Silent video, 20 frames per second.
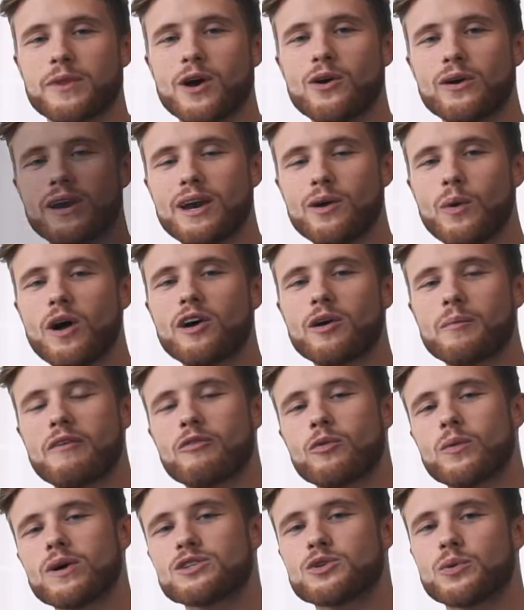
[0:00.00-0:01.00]
Okay, welcome
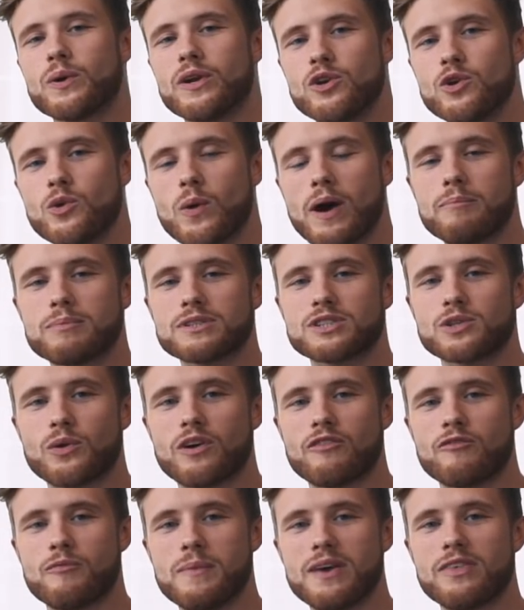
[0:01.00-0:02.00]
everyone to a new
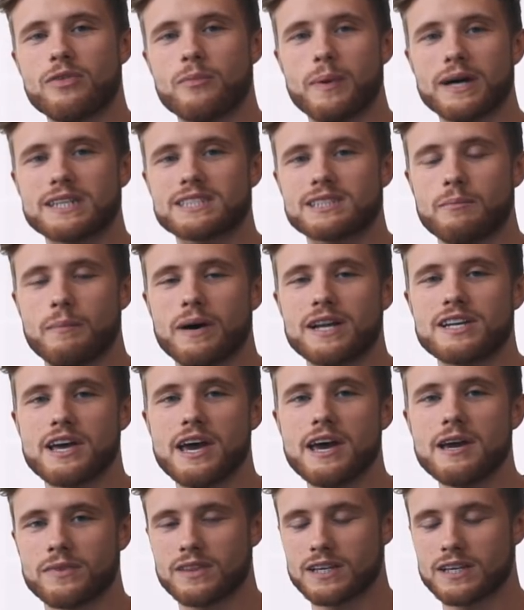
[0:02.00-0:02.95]
episode of Myth Bust Monday.